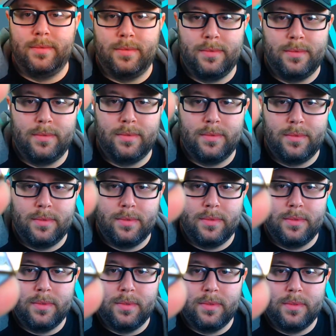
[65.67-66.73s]

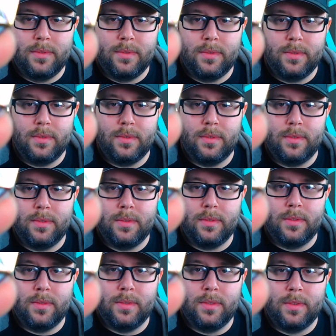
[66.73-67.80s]

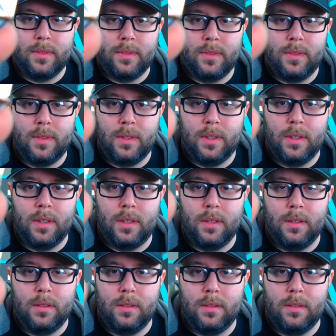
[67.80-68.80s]
(silence)